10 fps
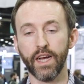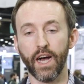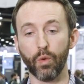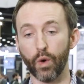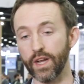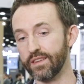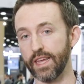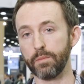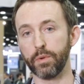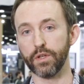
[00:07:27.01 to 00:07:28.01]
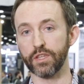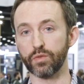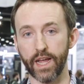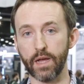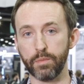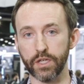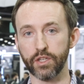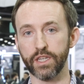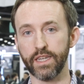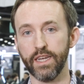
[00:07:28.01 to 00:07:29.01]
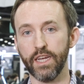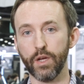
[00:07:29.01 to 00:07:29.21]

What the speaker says: One example is reliability.